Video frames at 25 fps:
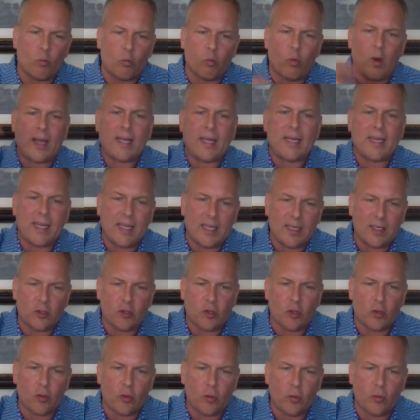right
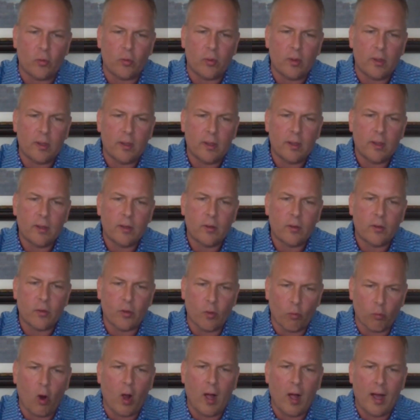into
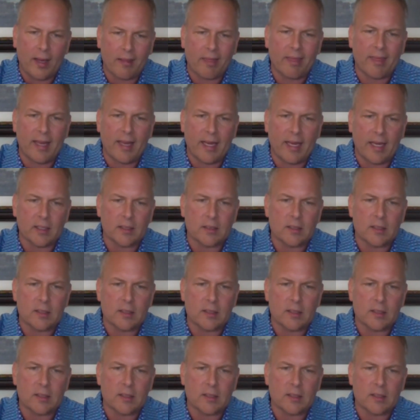the wrong thing.